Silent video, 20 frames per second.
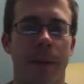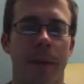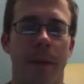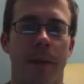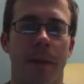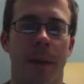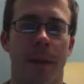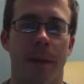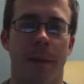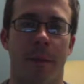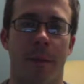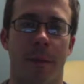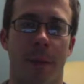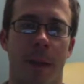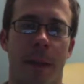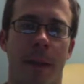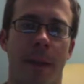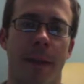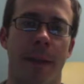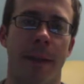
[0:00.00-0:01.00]
thanks for
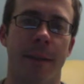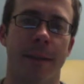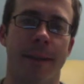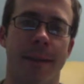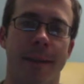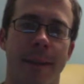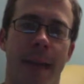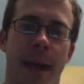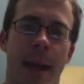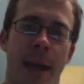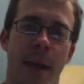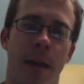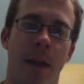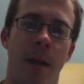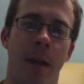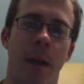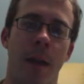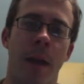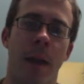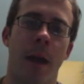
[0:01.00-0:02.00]
tuning in to Flow Brewing.
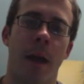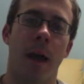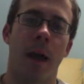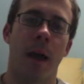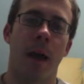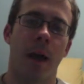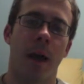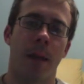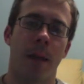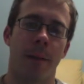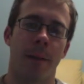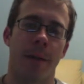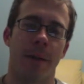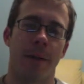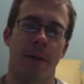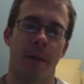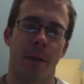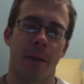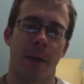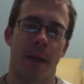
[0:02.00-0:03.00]
Hope you learned a little bit
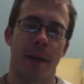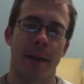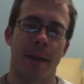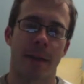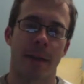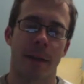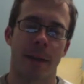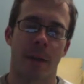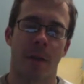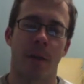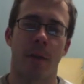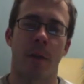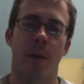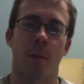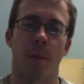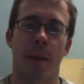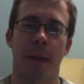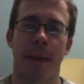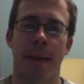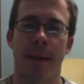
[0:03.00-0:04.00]
about the brown ale
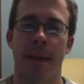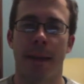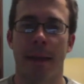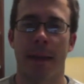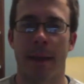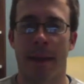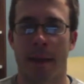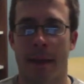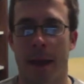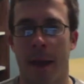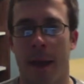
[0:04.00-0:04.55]
style.